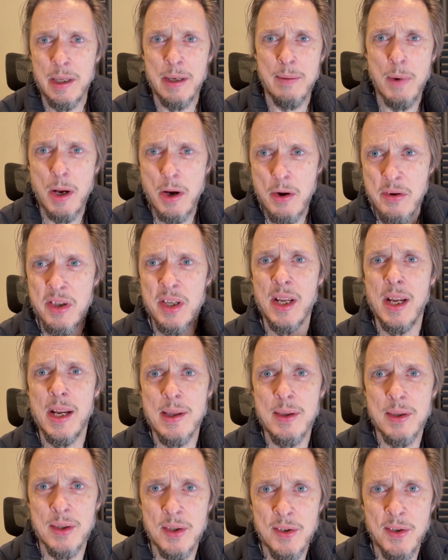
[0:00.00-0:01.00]
in most
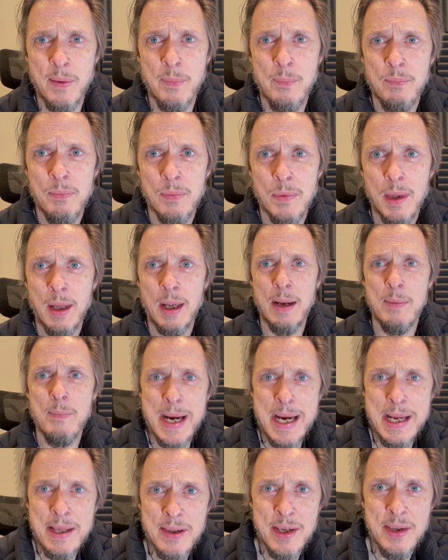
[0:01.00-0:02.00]
cases, it
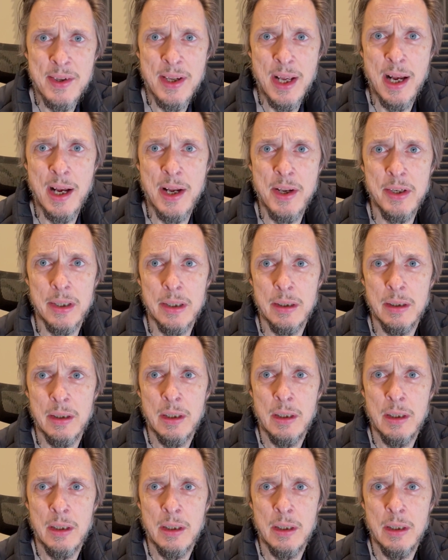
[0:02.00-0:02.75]
makes things harder.